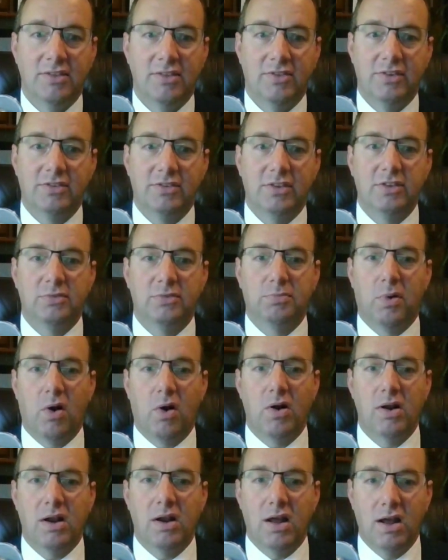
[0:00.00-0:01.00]
This is
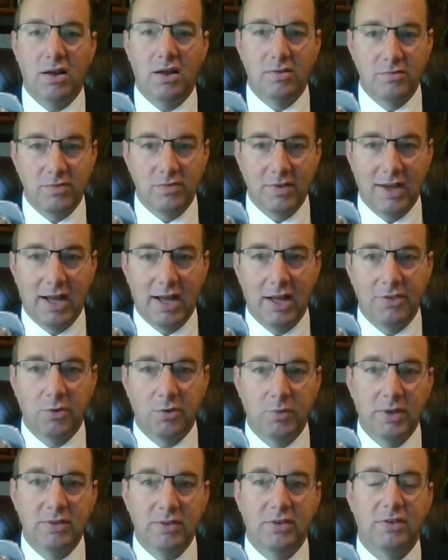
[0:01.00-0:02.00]
part of the
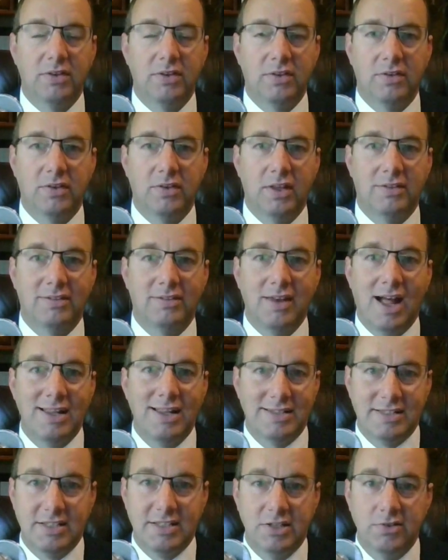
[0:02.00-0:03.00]
reason it's
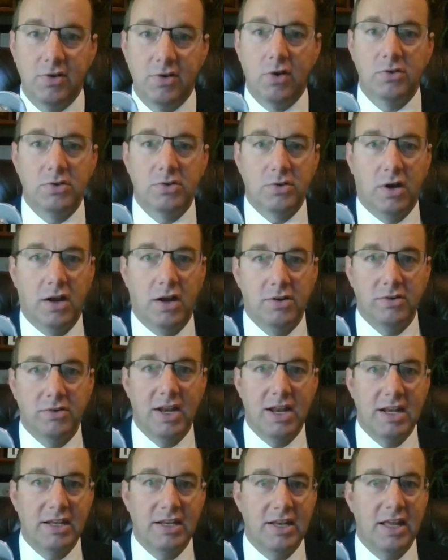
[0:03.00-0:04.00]
not 0 to
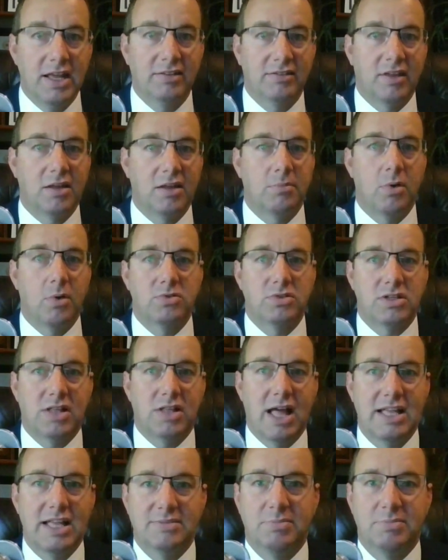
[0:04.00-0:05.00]
180 days like most
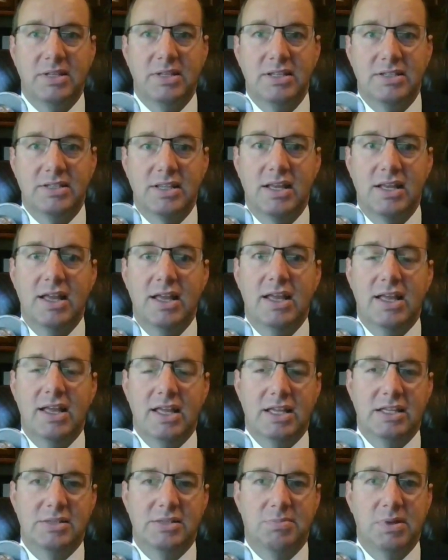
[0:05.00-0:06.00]
Class Bs
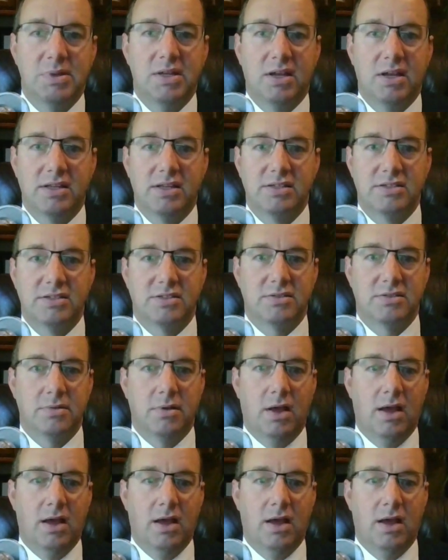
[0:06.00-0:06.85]
is because